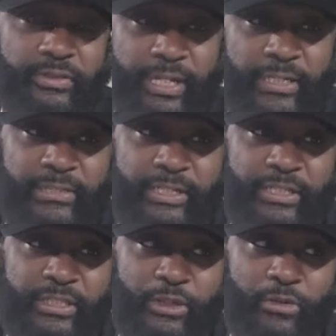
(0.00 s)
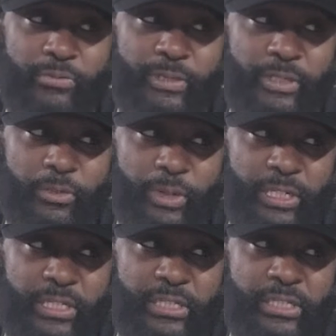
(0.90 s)
They showed me a
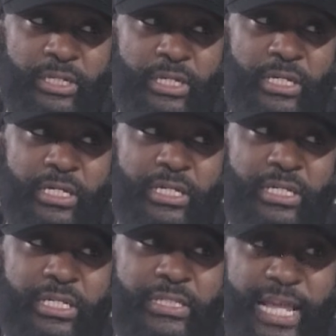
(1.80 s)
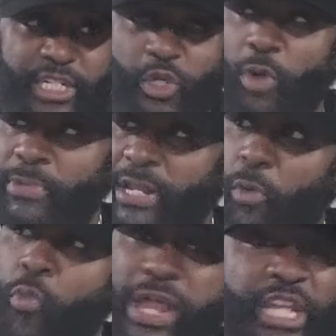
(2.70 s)
winning. They showed me a
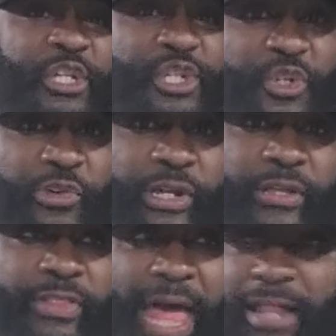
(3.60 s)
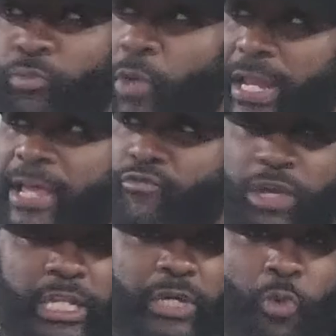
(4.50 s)
winning streak where they
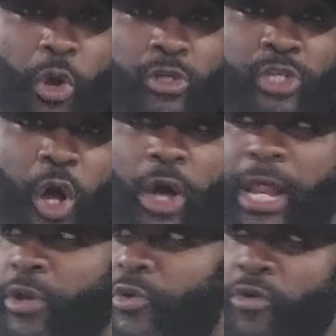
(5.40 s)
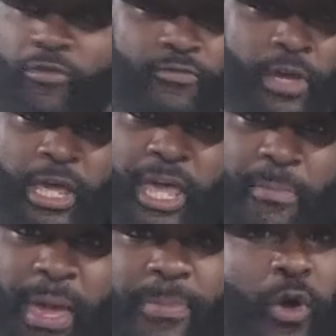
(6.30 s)
really worked hard. I don't know if
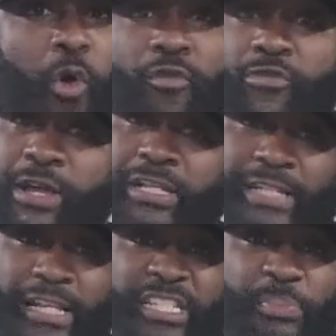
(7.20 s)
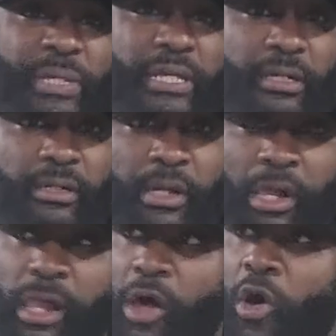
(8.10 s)
it may be over as I speak.
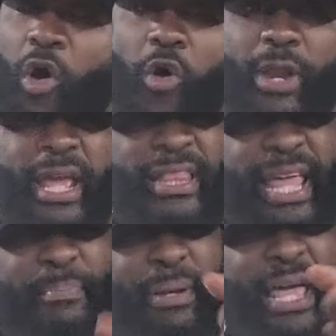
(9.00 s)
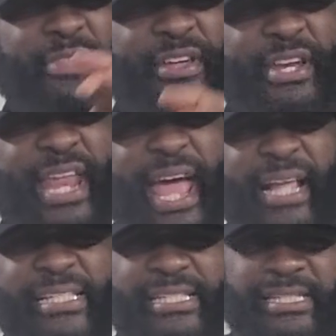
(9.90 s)
Oh, they played the
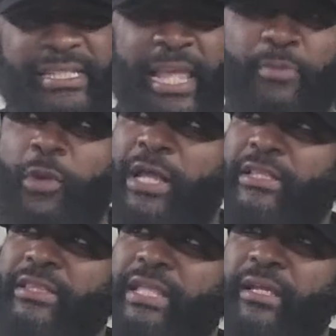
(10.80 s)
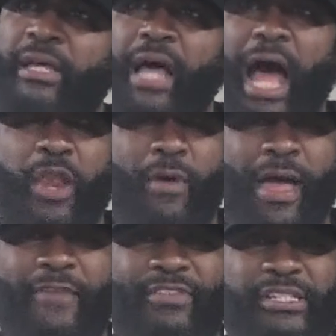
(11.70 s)
Nets. I don't
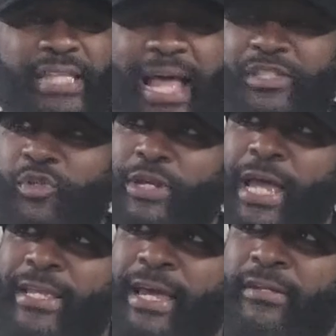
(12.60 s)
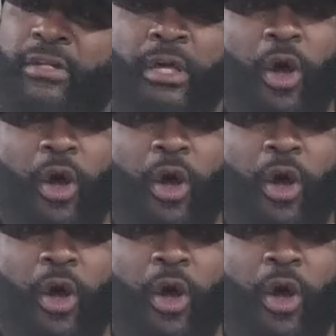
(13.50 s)
have the stats on that yet.